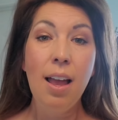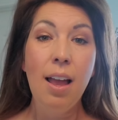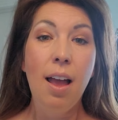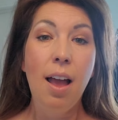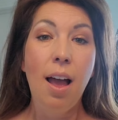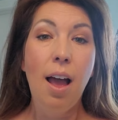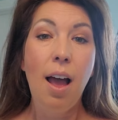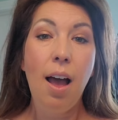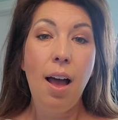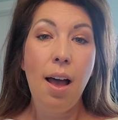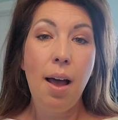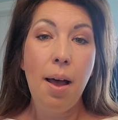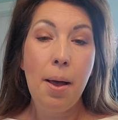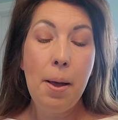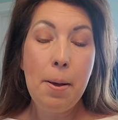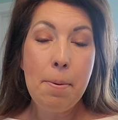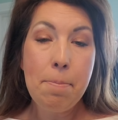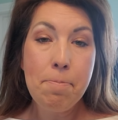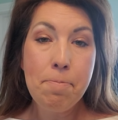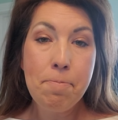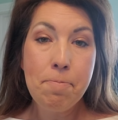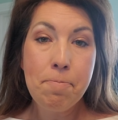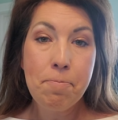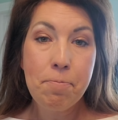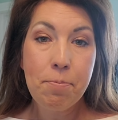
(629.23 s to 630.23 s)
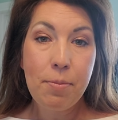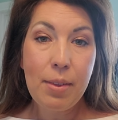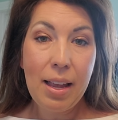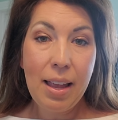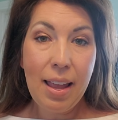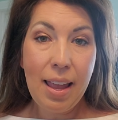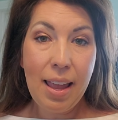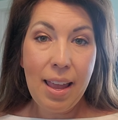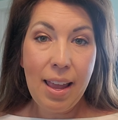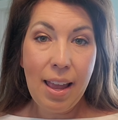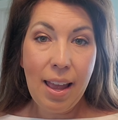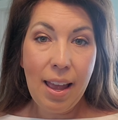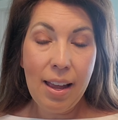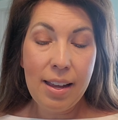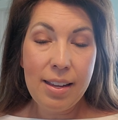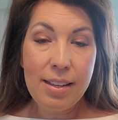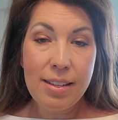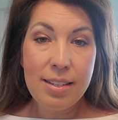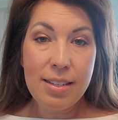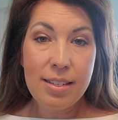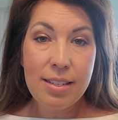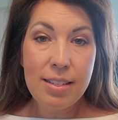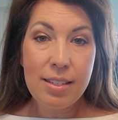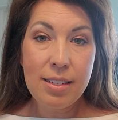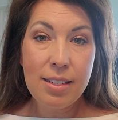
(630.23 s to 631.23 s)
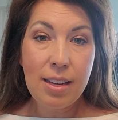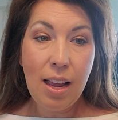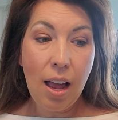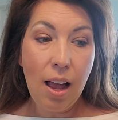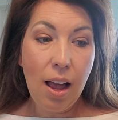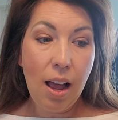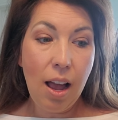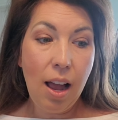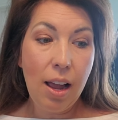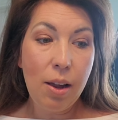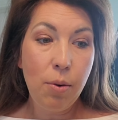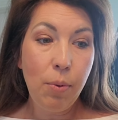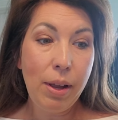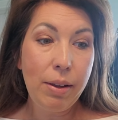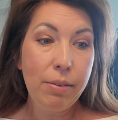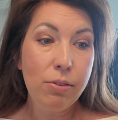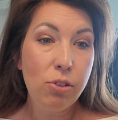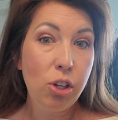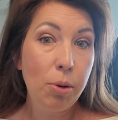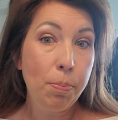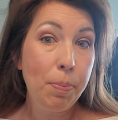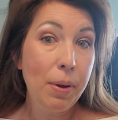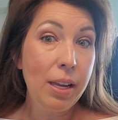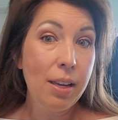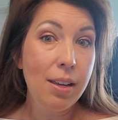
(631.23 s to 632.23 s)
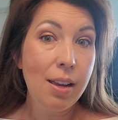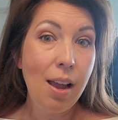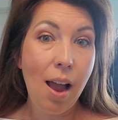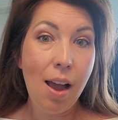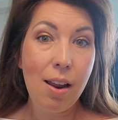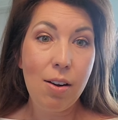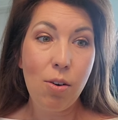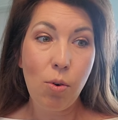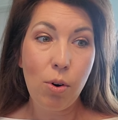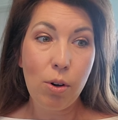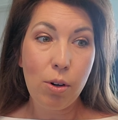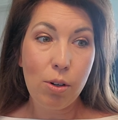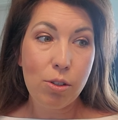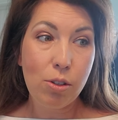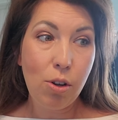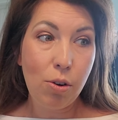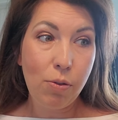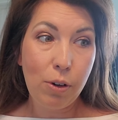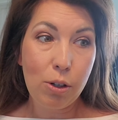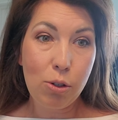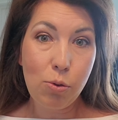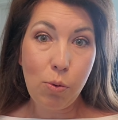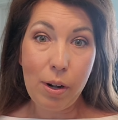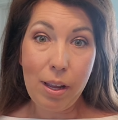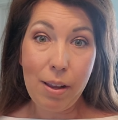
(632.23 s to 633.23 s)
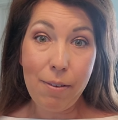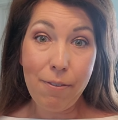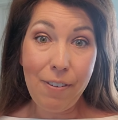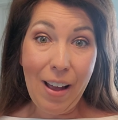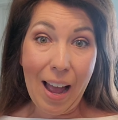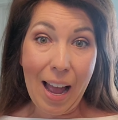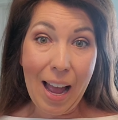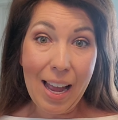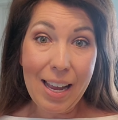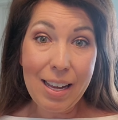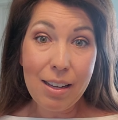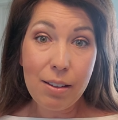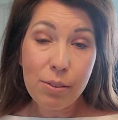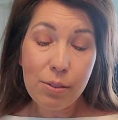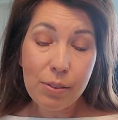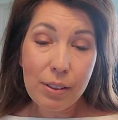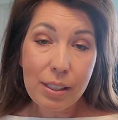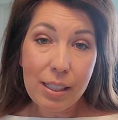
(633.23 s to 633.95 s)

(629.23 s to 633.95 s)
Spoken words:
And I waive shipping on orders over 25,